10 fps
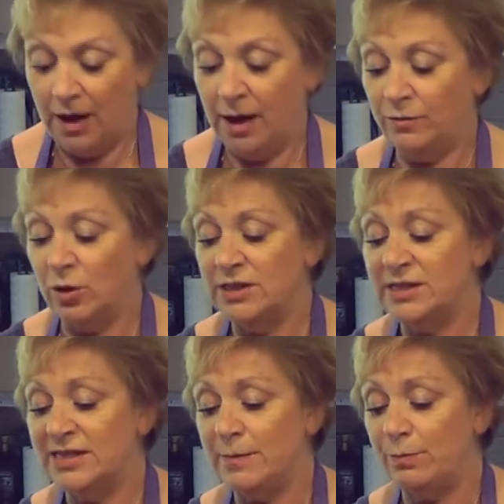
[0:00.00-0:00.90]
I've got a
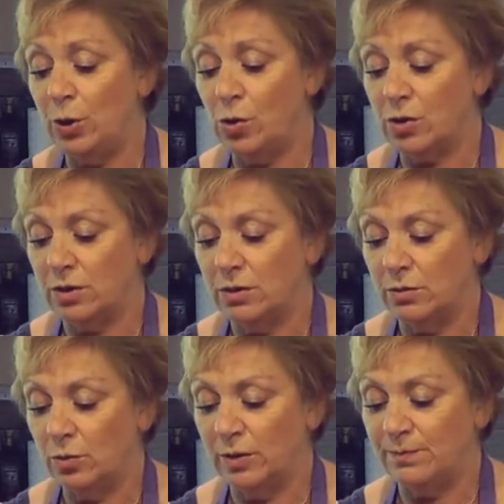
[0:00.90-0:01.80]
Ziploc
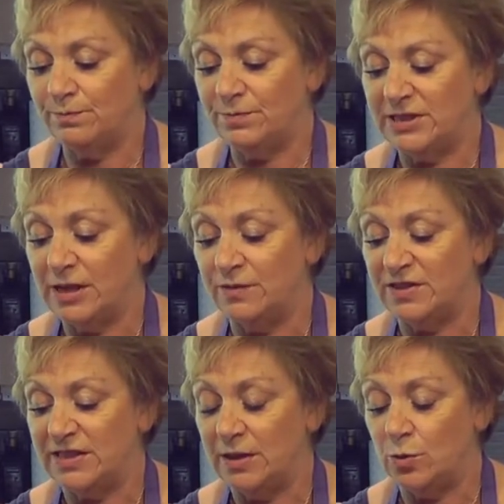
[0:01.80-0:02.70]
or a
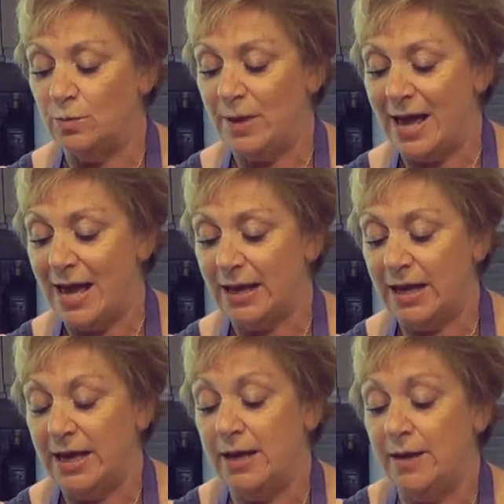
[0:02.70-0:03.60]
self-sealed bag
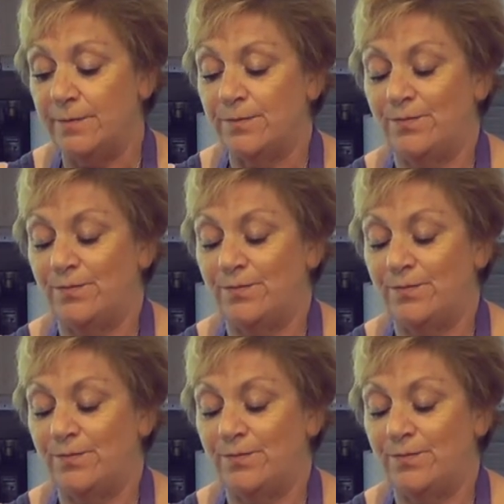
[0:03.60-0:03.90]
here,